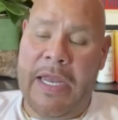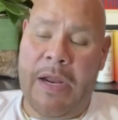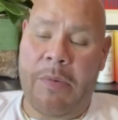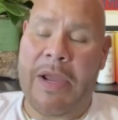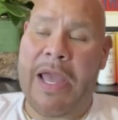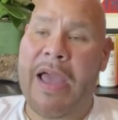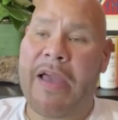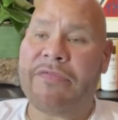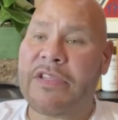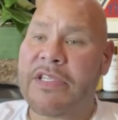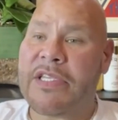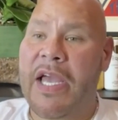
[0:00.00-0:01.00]
And I would
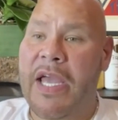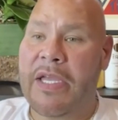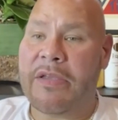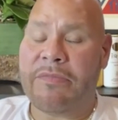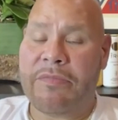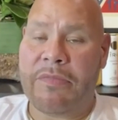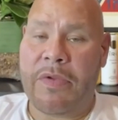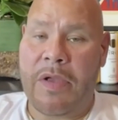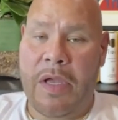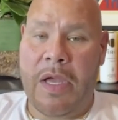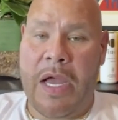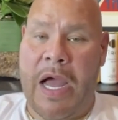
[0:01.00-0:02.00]
have to say,
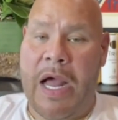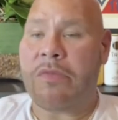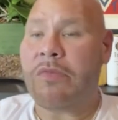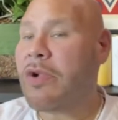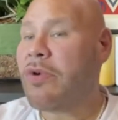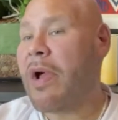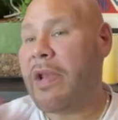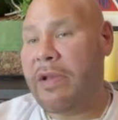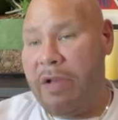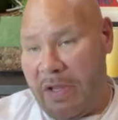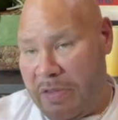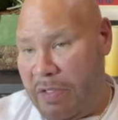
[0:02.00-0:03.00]
I don't
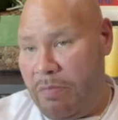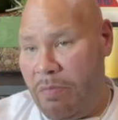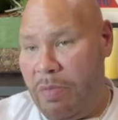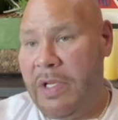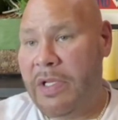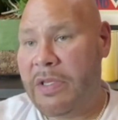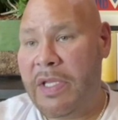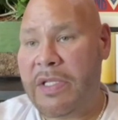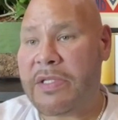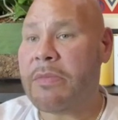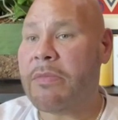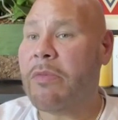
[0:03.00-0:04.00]
regret nothing. We done
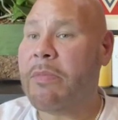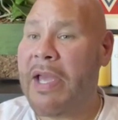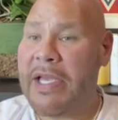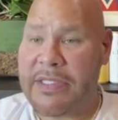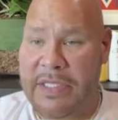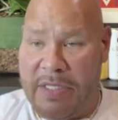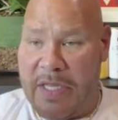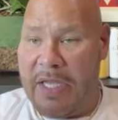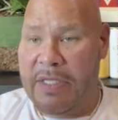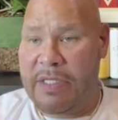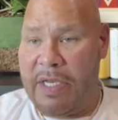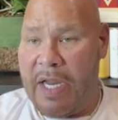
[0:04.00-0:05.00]
did some amazing
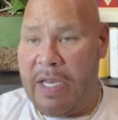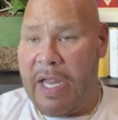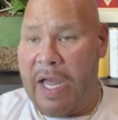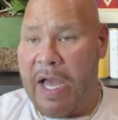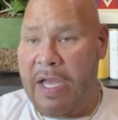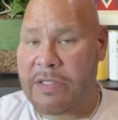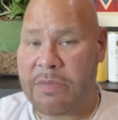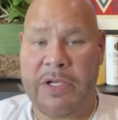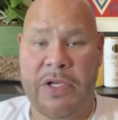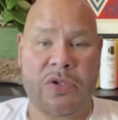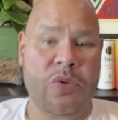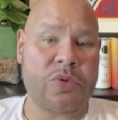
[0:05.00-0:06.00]
things in our lives.
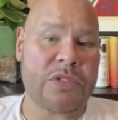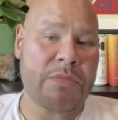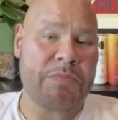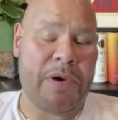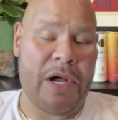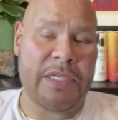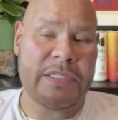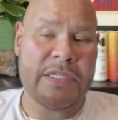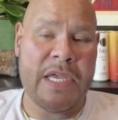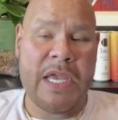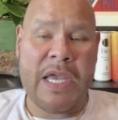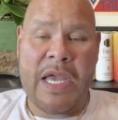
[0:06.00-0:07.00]
We done threw some
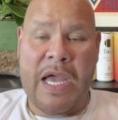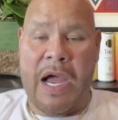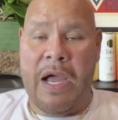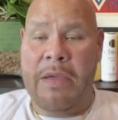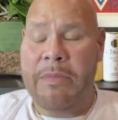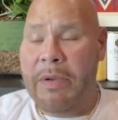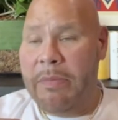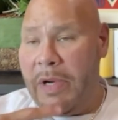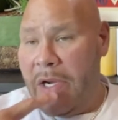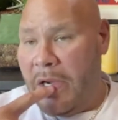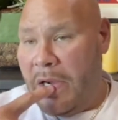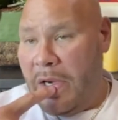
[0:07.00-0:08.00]
parties. I
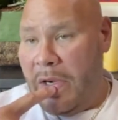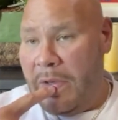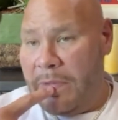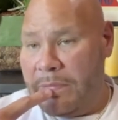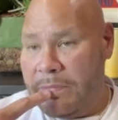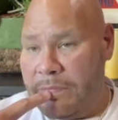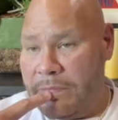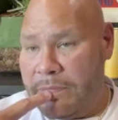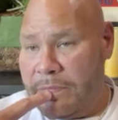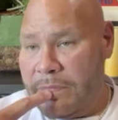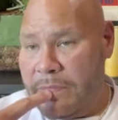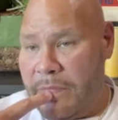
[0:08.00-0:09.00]
remember...
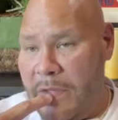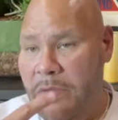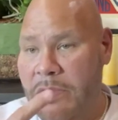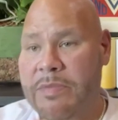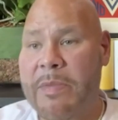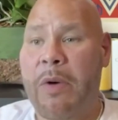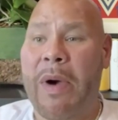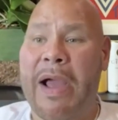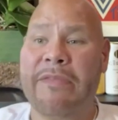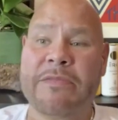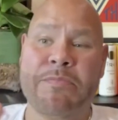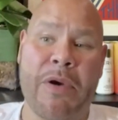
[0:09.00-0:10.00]
it was my
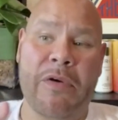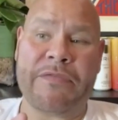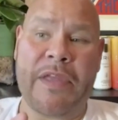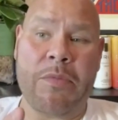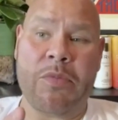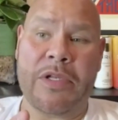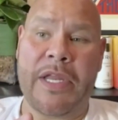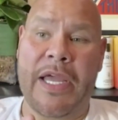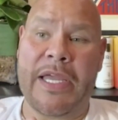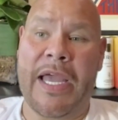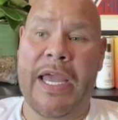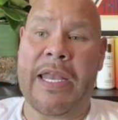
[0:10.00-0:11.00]
wife's birthday one
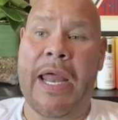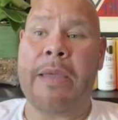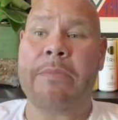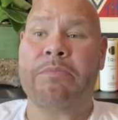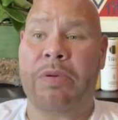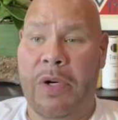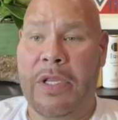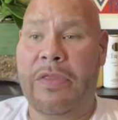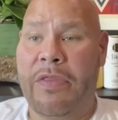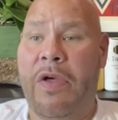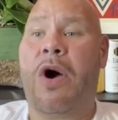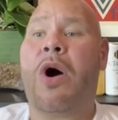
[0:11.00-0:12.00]
day, and I
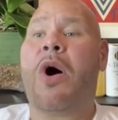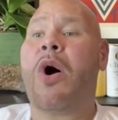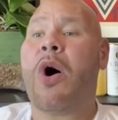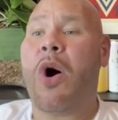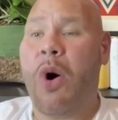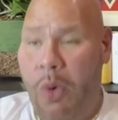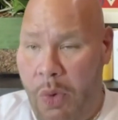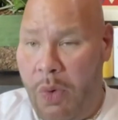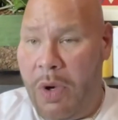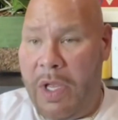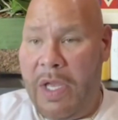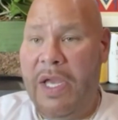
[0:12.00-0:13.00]
bought the
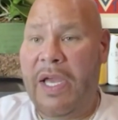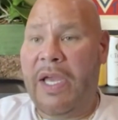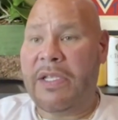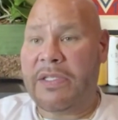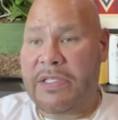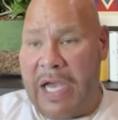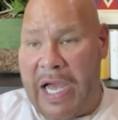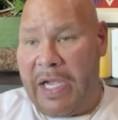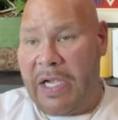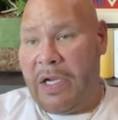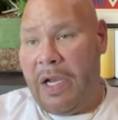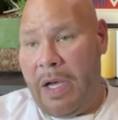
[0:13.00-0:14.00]
whole
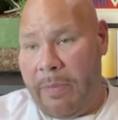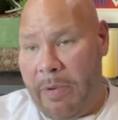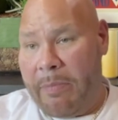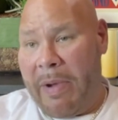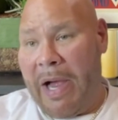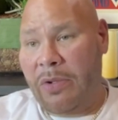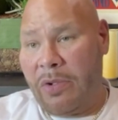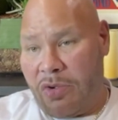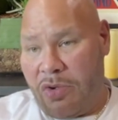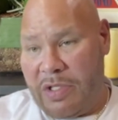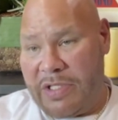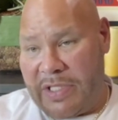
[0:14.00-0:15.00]
entire club a
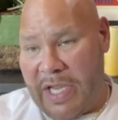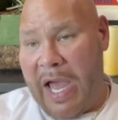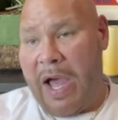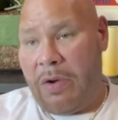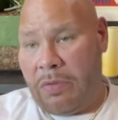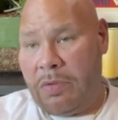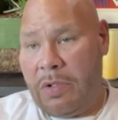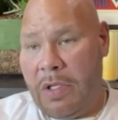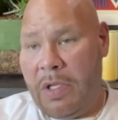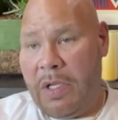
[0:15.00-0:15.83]
bottle of Cristal